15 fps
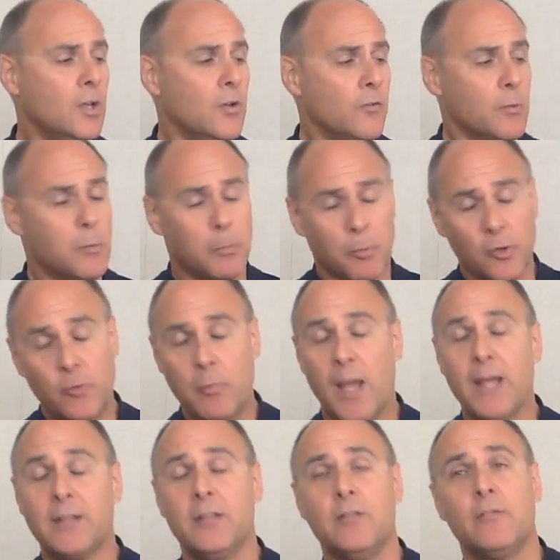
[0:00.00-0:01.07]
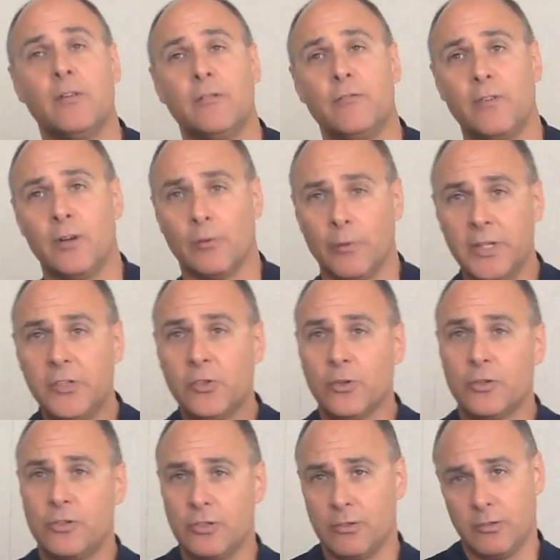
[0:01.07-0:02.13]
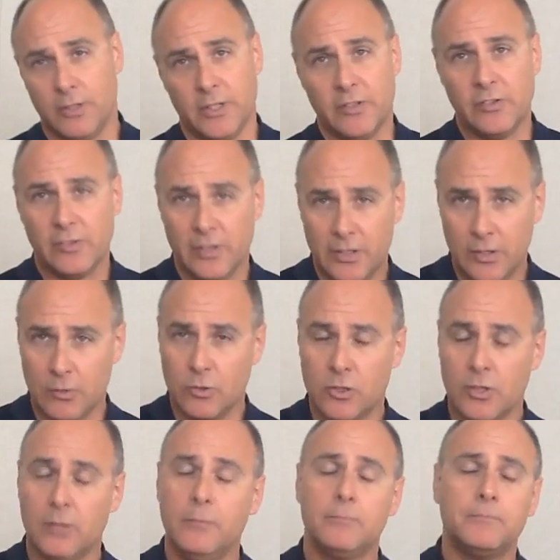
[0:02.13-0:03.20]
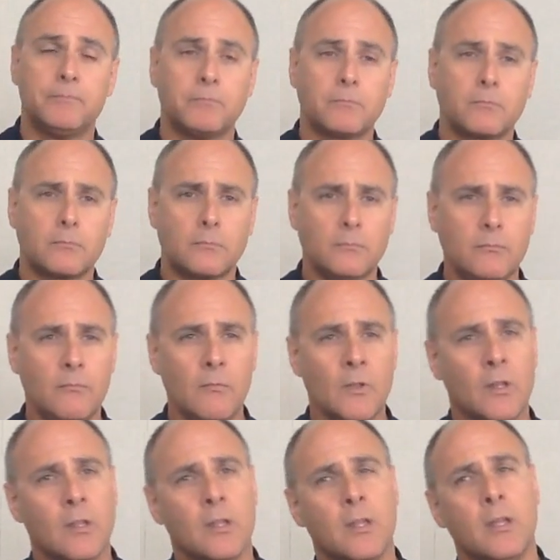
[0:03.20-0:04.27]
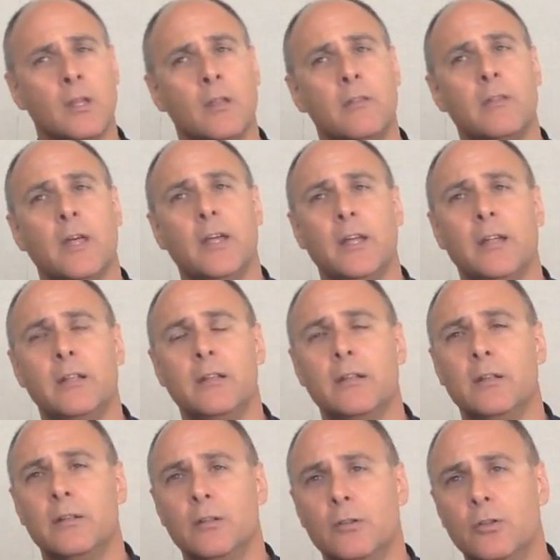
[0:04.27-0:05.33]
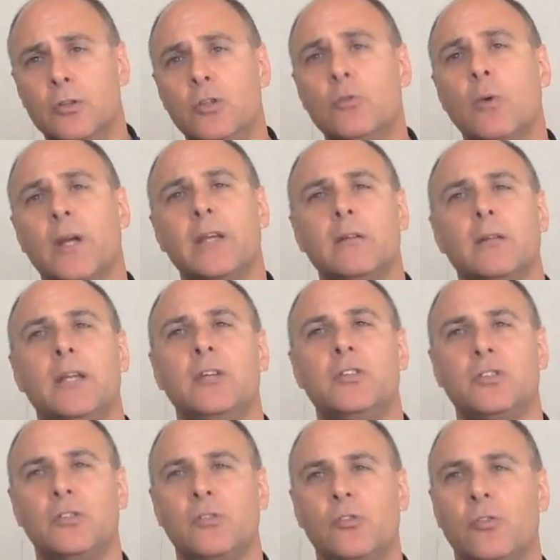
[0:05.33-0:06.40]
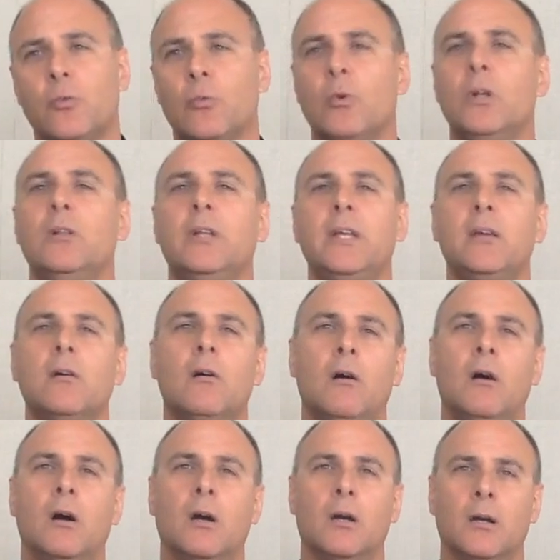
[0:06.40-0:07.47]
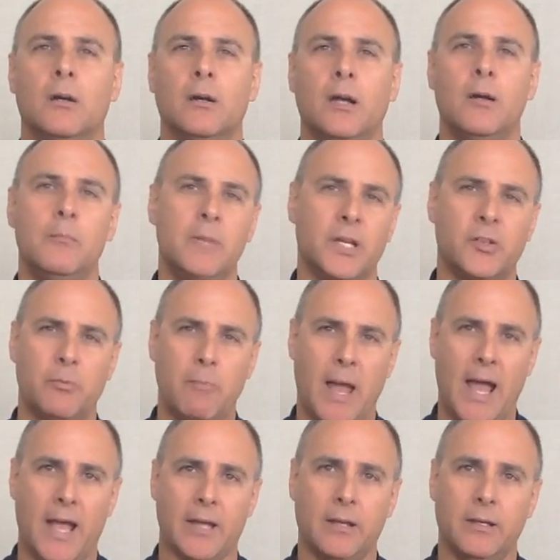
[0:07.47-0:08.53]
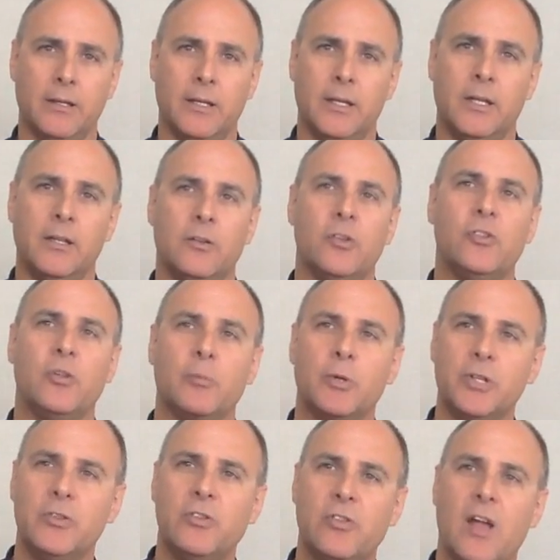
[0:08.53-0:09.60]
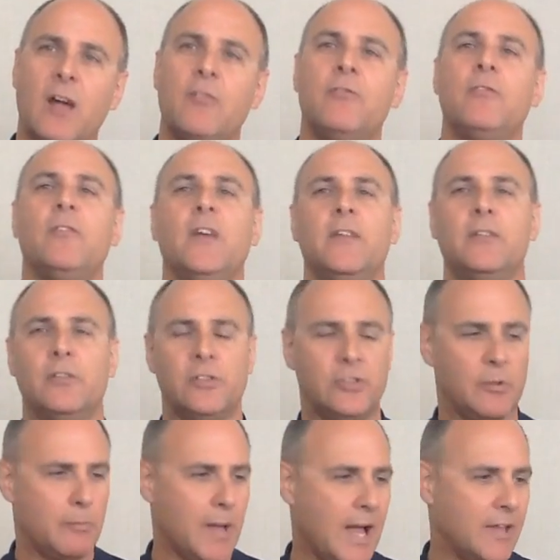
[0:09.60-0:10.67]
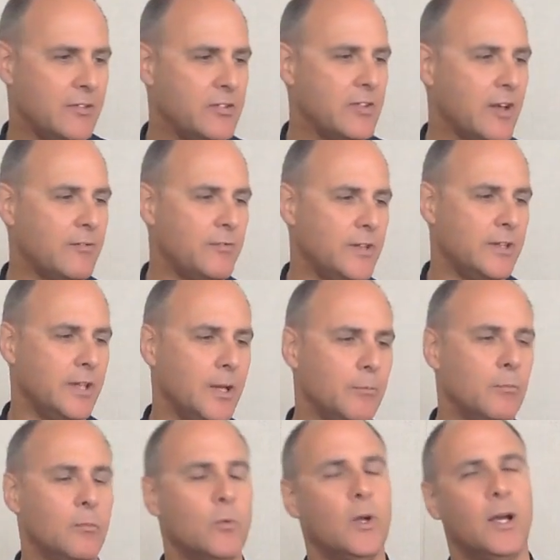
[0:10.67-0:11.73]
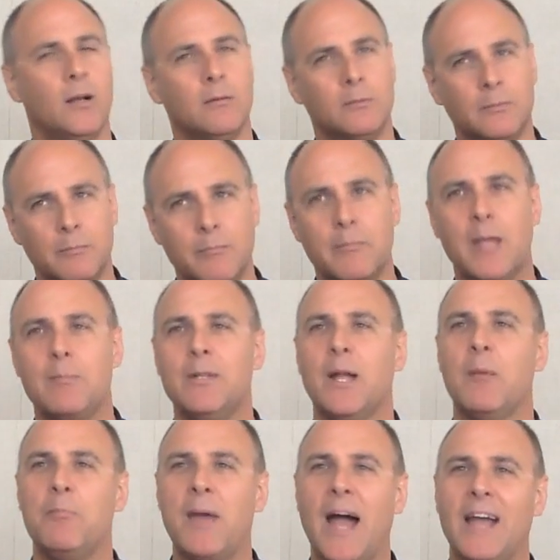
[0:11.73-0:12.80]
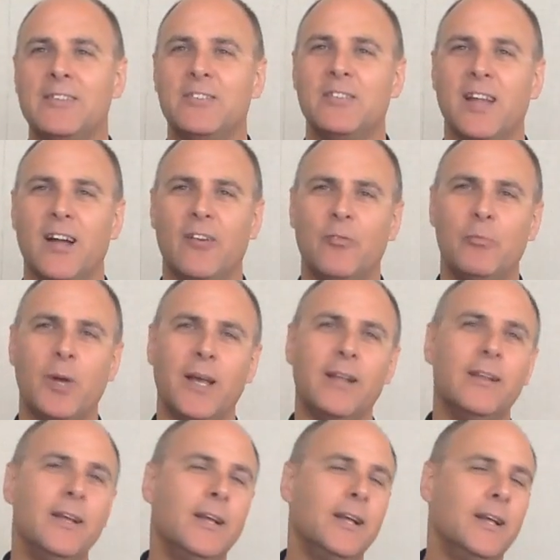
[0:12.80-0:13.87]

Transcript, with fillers: from a perspective of a research institution, the new regulations really are a mixed bag. There's some good stuff and there's some bad stuff in them. Well, maybe not bad stuff, but